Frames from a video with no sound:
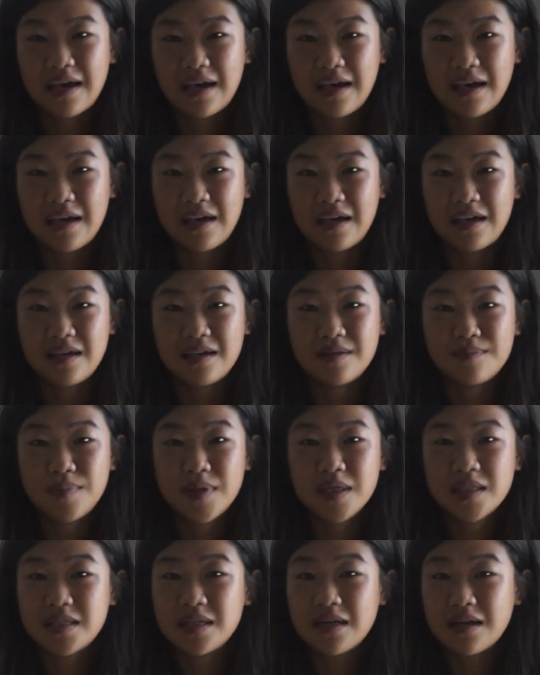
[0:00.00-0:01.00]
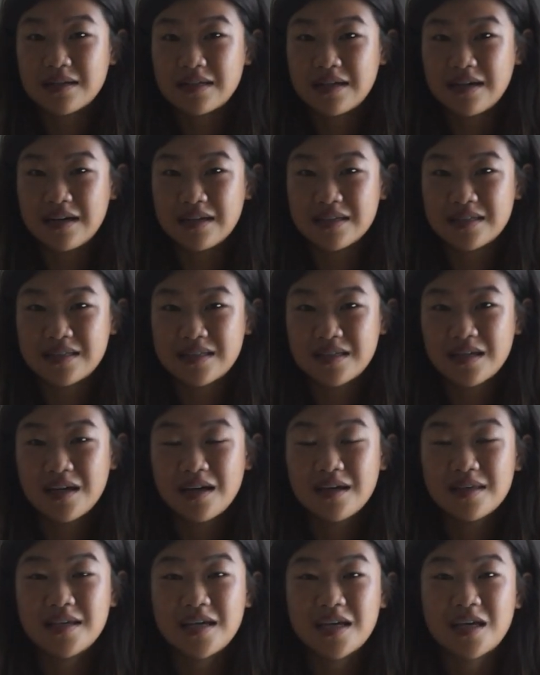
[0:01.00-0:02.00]
a PCR test
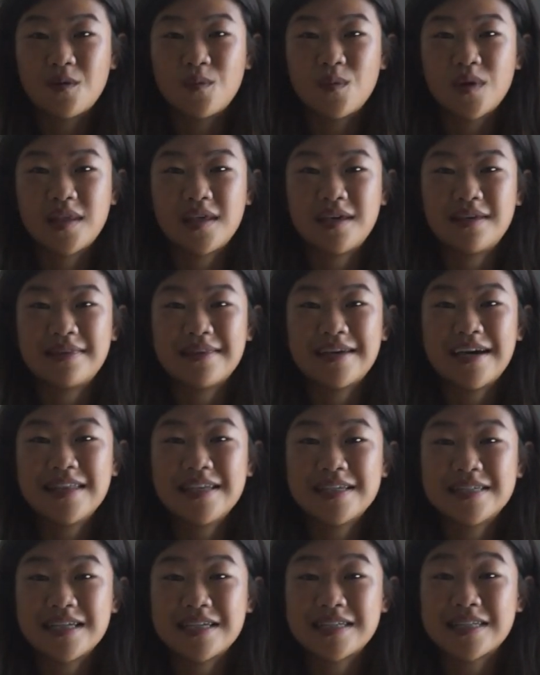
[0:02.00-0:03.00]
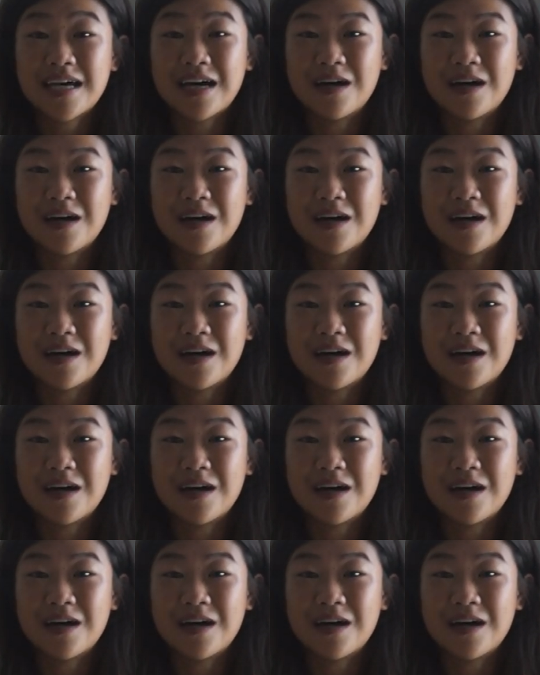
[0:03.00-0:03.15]
taken within 96